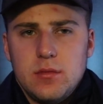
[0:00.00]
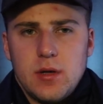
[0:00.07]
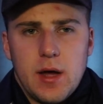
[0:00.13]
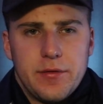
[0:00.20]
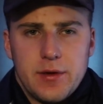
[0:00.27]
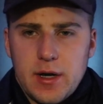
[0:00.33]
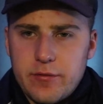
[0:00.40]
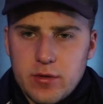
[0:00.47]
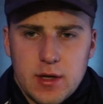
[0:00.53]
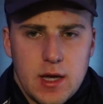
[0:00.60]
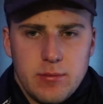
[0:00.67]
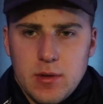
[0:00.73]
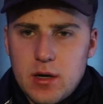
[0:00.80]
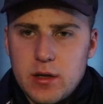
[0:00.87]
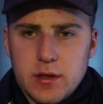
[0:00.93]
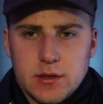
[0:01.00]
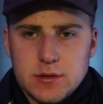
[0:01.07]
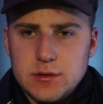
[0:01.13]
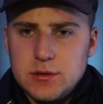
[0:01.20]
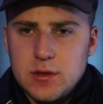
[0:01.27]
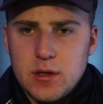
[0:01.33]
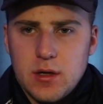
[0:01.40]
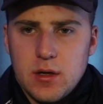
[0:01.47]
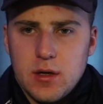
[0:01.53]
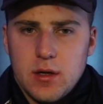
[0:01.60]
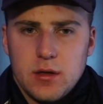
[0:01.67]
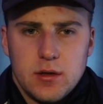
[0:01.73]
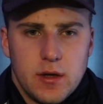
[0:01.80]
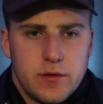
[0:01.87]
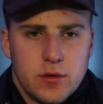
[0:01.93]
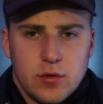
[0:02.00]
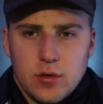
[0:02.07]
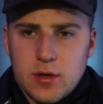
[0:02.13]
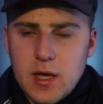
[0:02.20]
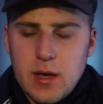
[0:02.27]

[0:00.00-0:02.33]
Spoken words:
Nothing ever came out of this. Nothing good